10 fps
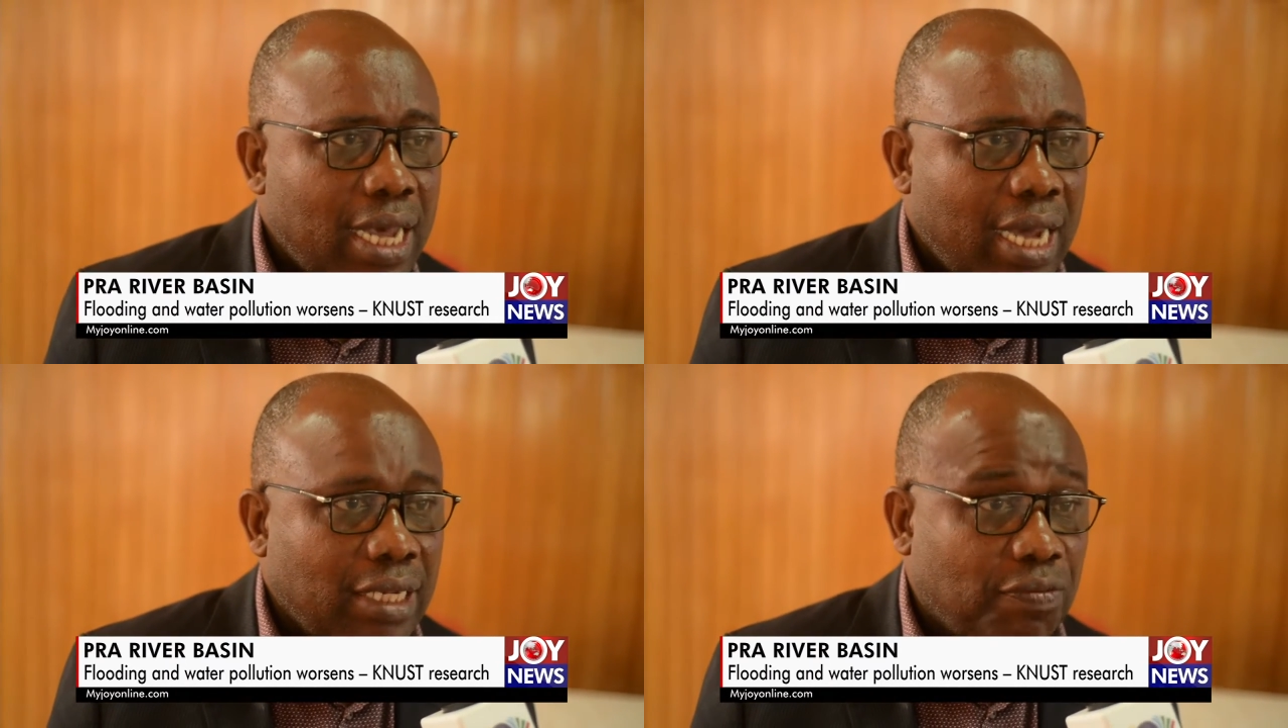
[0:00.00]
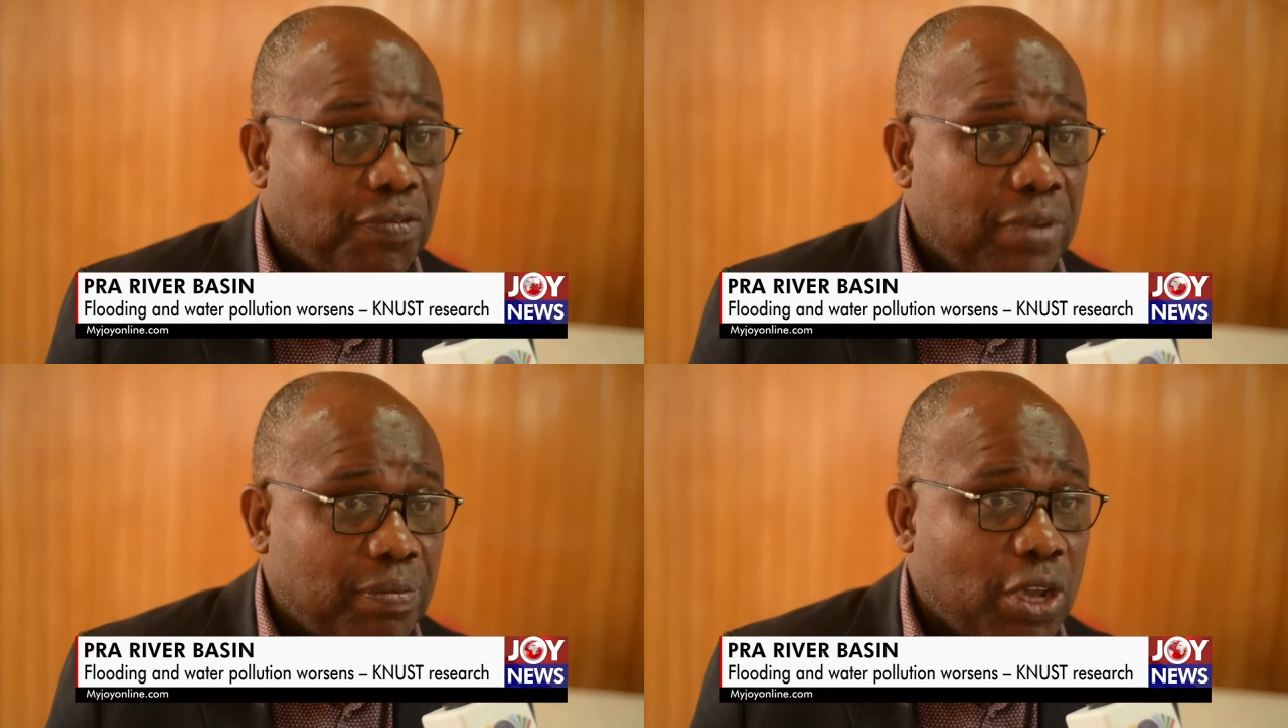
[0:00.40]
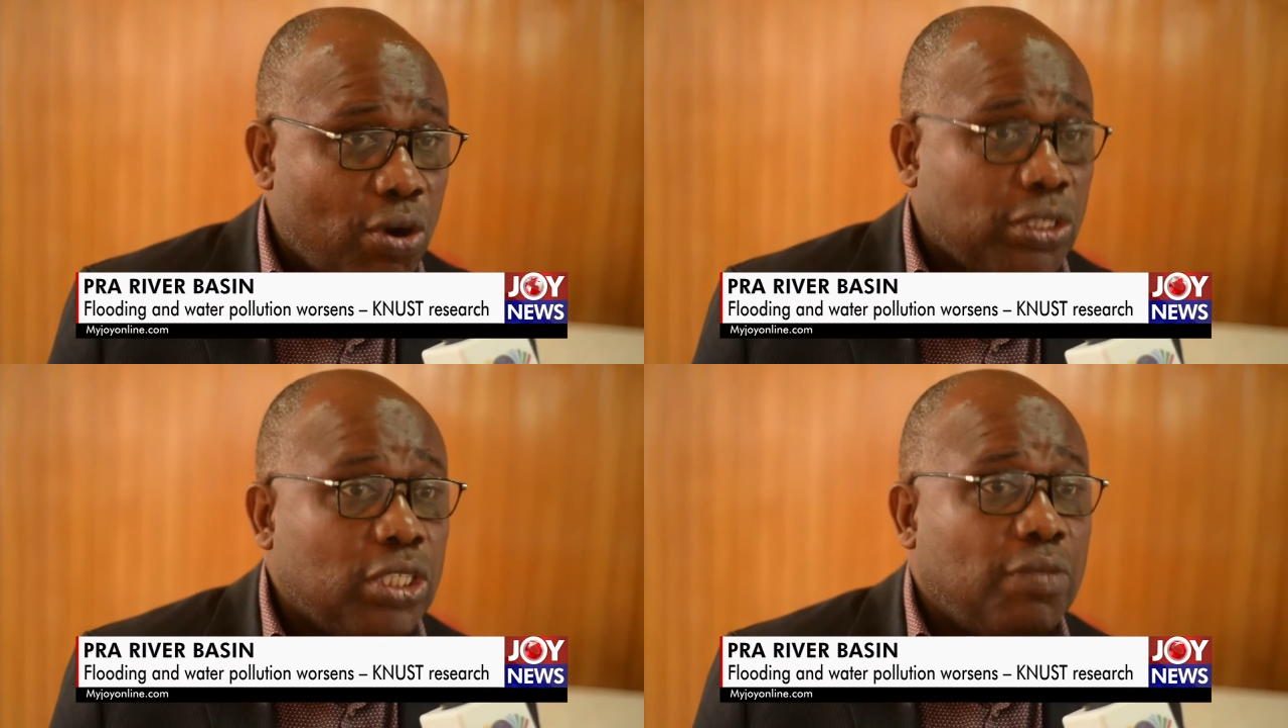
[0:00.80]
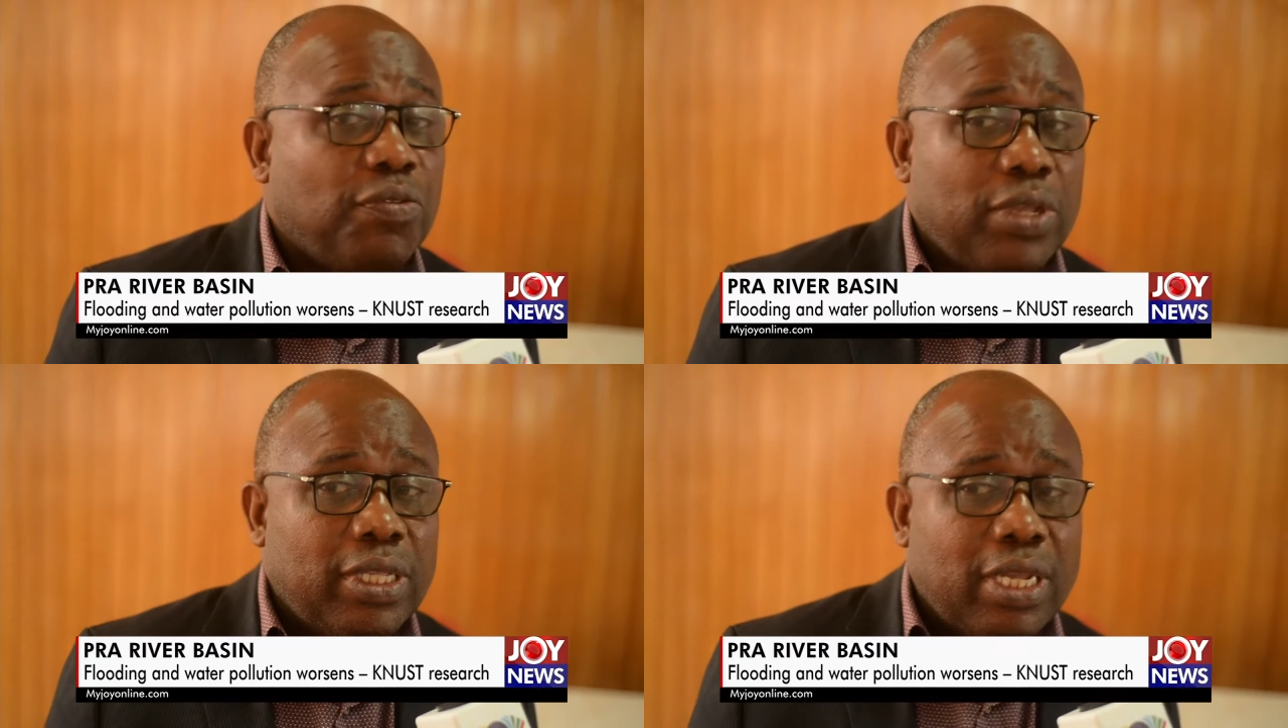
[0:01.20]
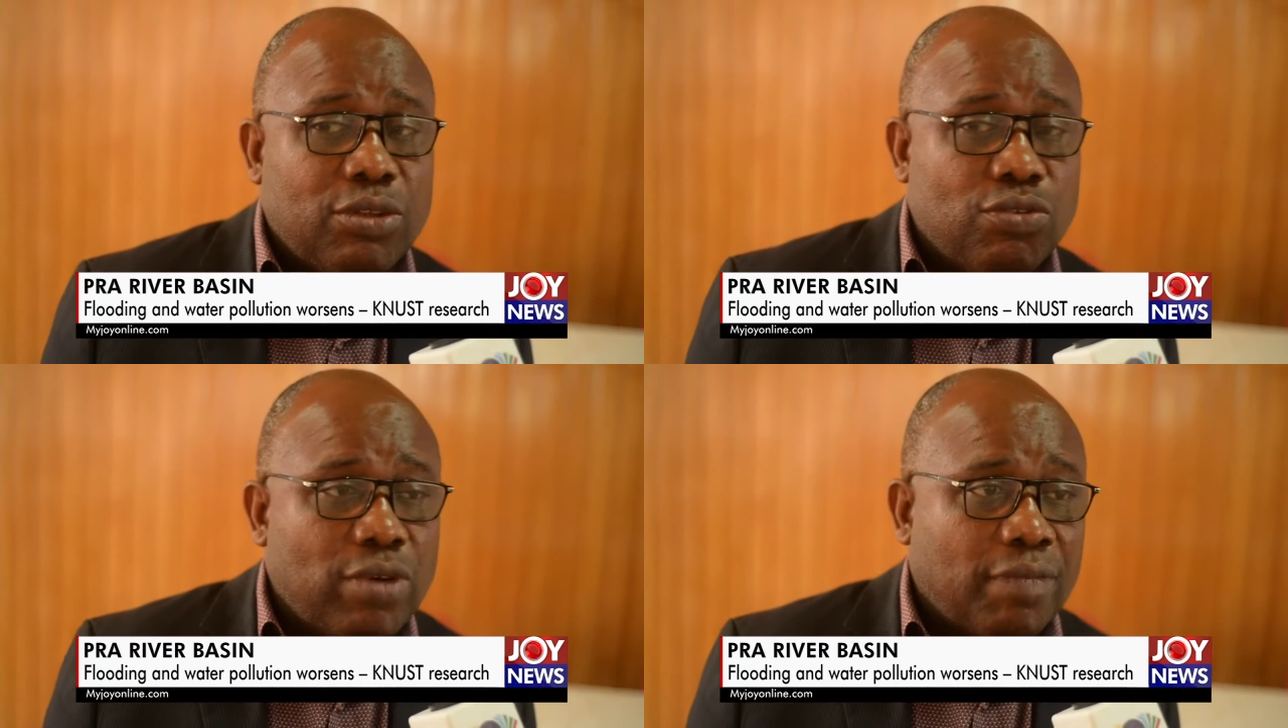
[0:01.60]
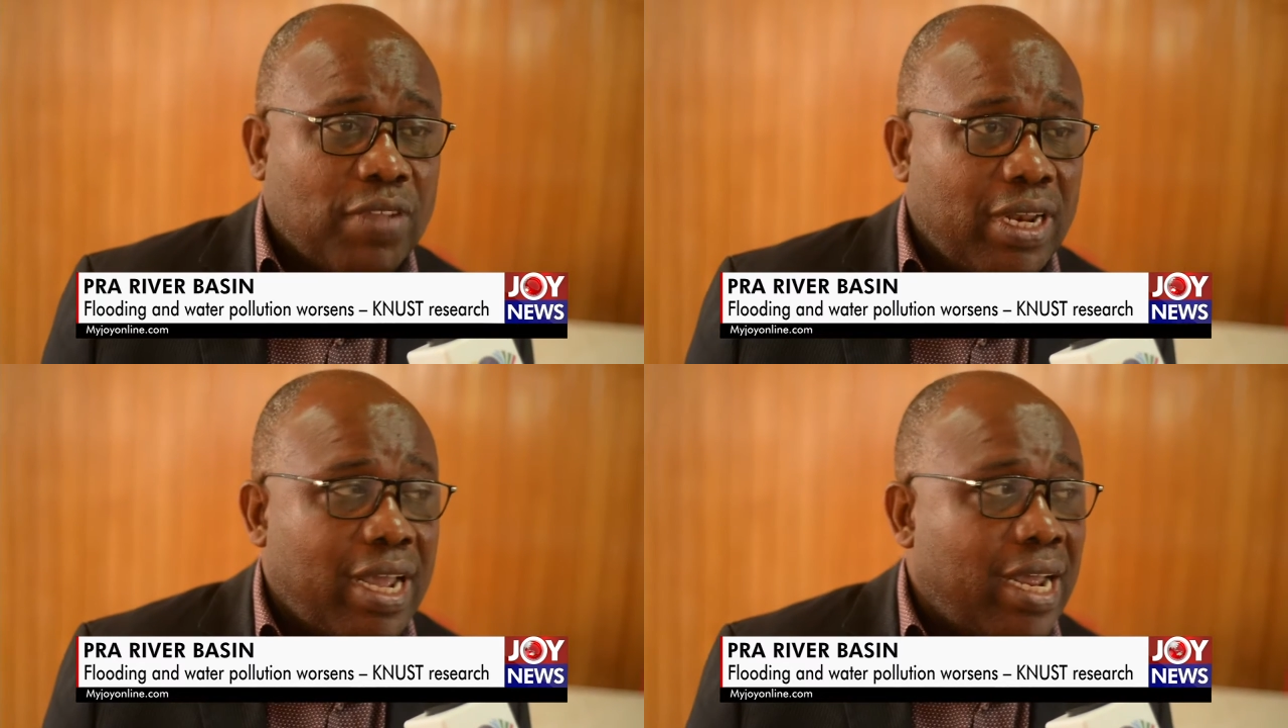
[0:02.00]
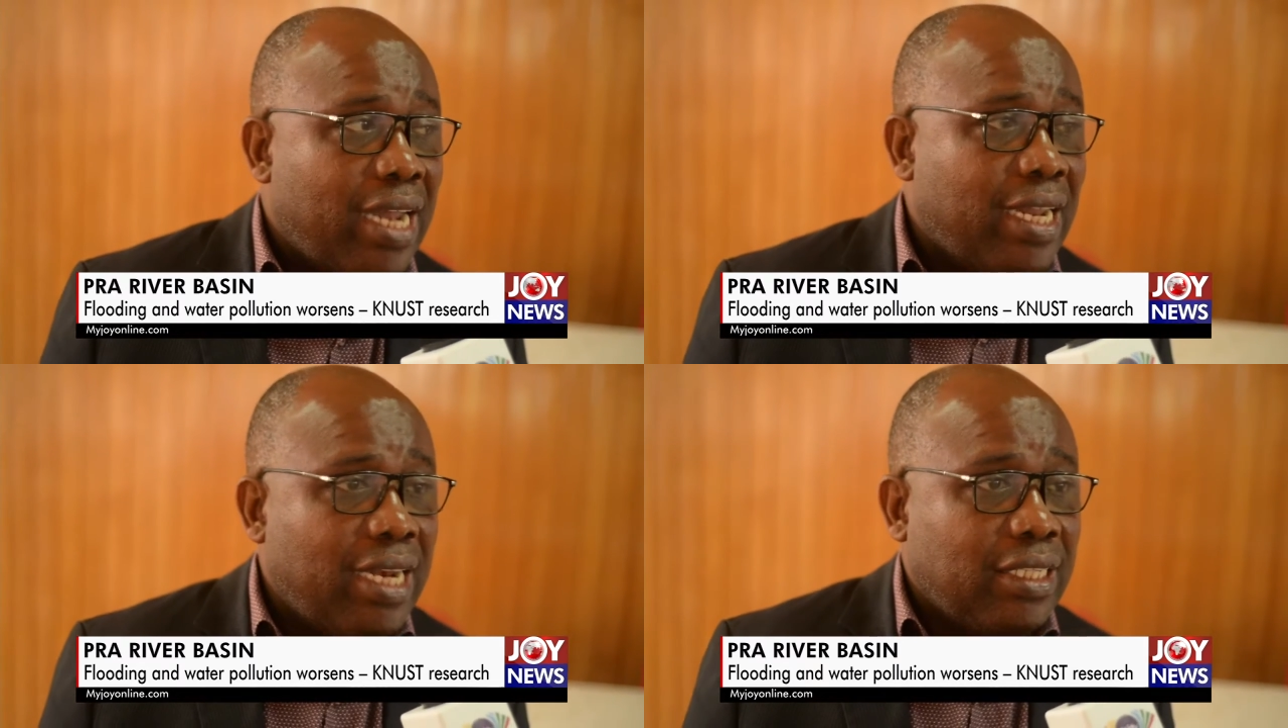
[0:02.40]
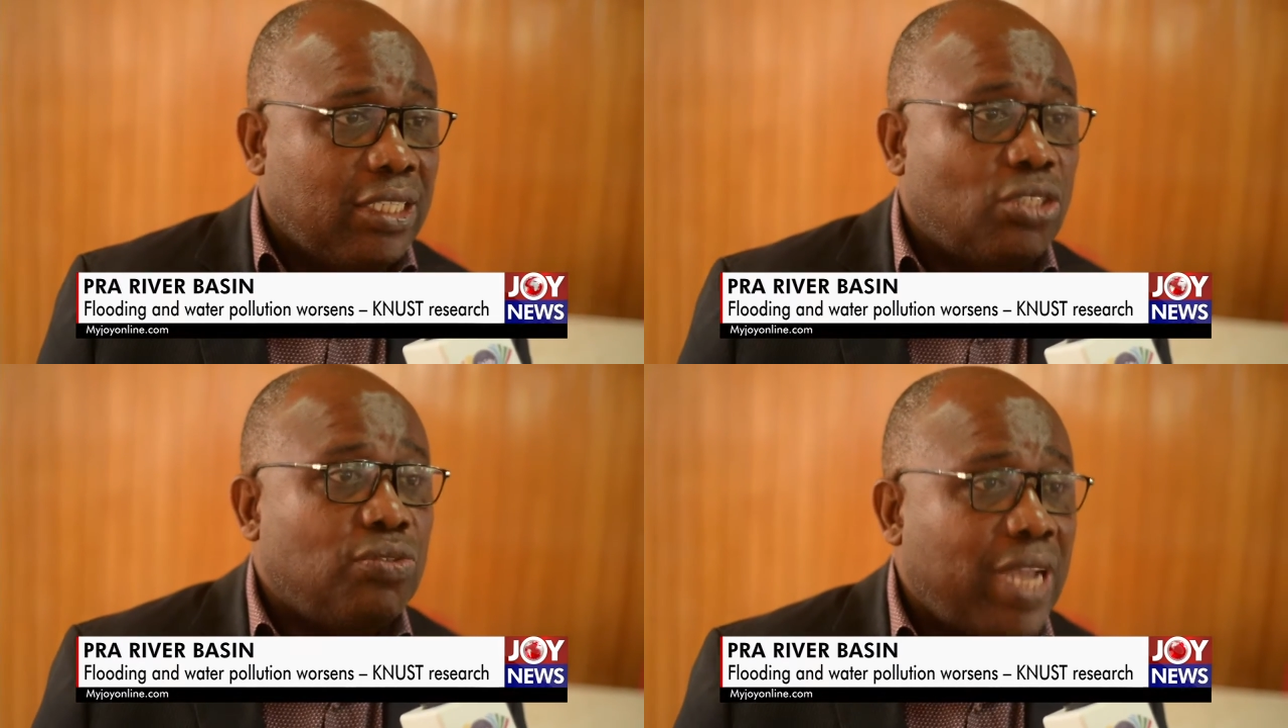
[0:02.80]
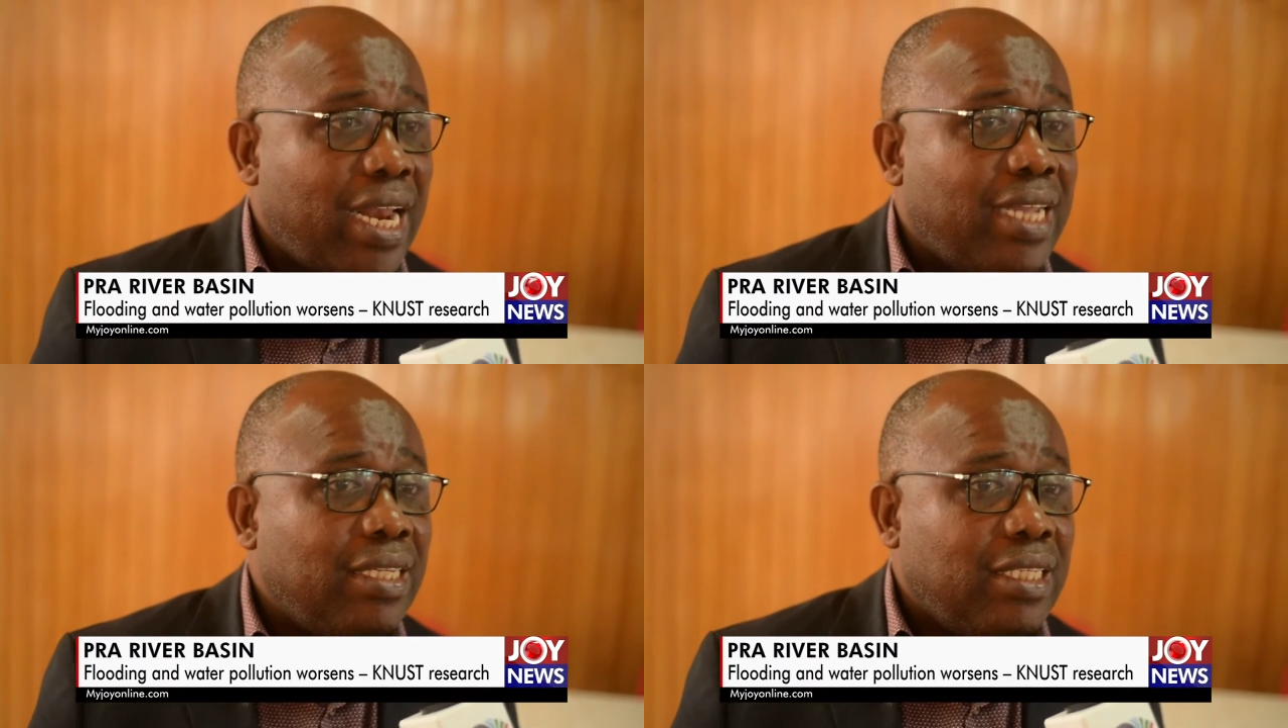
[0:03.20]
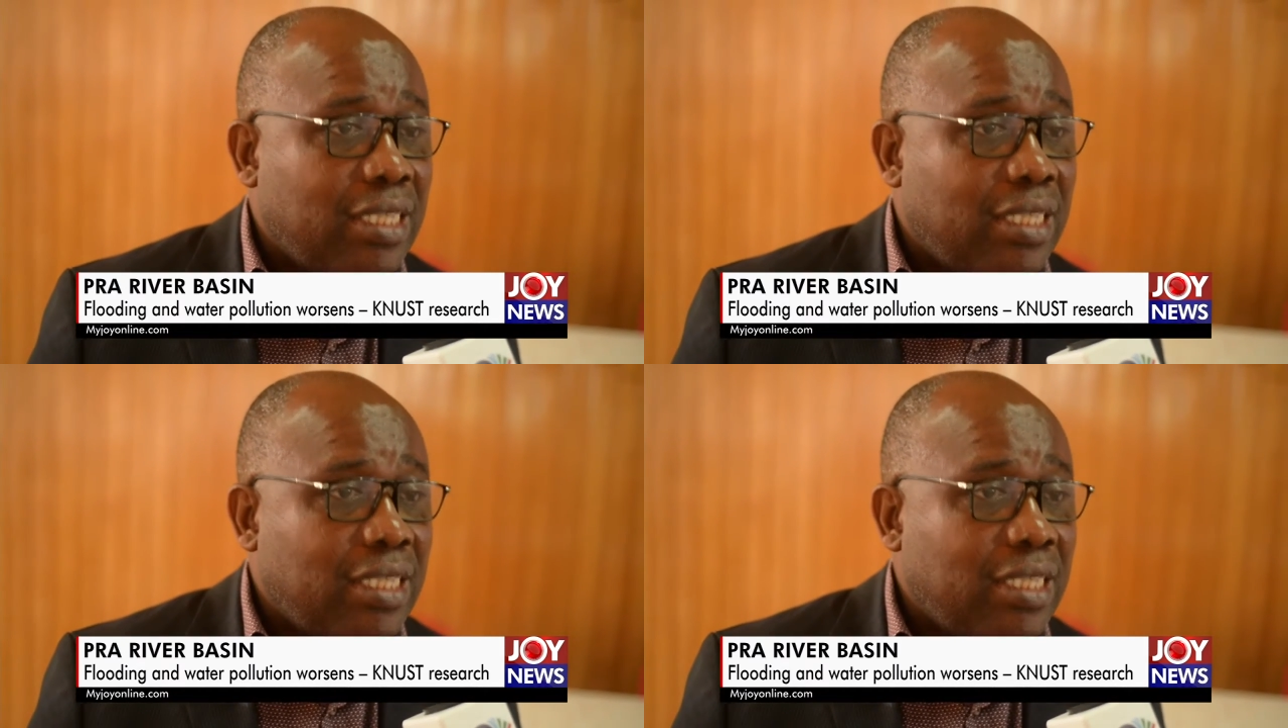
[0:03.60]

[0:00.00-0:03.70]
And because after the analysis you realize